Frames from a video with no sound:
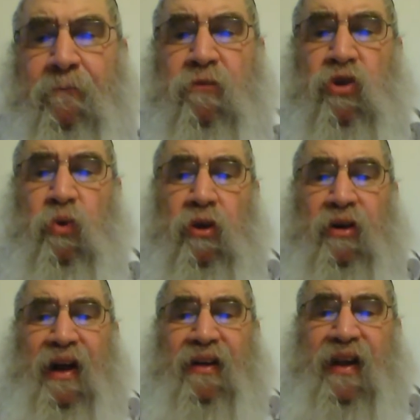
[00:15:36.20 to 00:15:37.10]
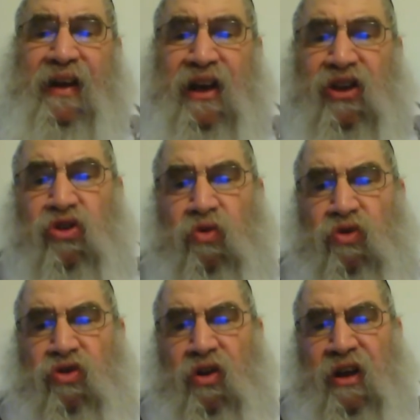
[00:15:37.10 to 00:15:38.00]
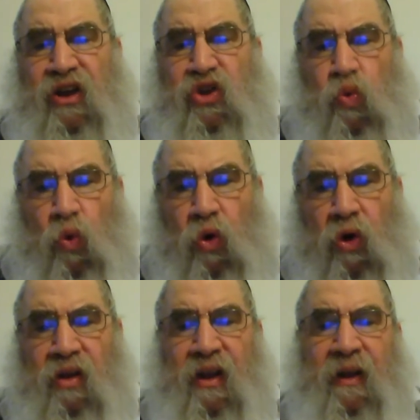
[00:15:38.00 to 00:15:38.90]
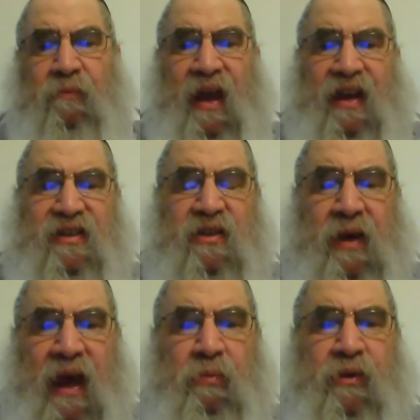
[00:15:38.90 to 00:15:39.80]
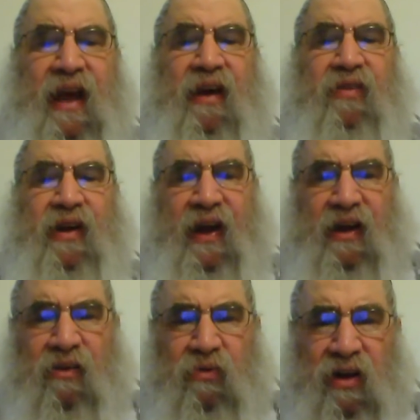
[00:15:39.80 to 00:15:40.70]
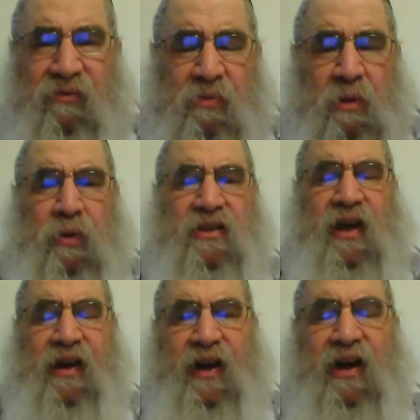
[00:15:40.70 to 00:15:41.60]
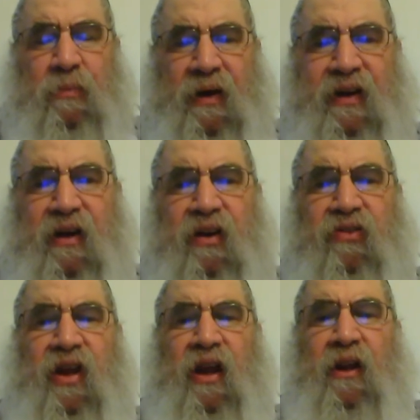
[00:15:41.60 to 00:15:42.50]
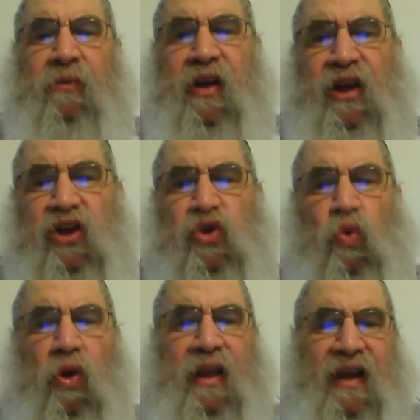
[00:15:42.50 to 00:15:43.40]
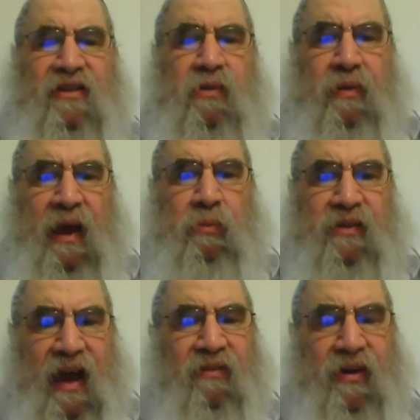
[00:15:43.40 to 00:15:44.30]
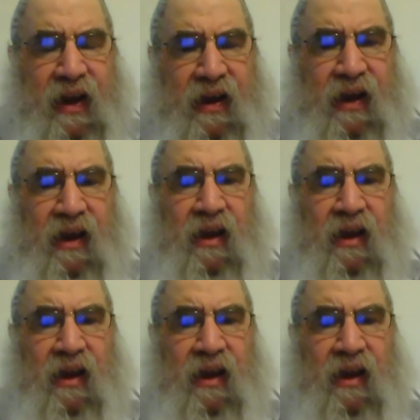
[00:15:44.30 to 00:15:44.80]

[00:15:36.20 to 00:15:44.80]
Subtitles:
So we learn out that each wall has to be able to have a nega. We learn from the pasuk hanega bakires that each wall has to be able to have a nega.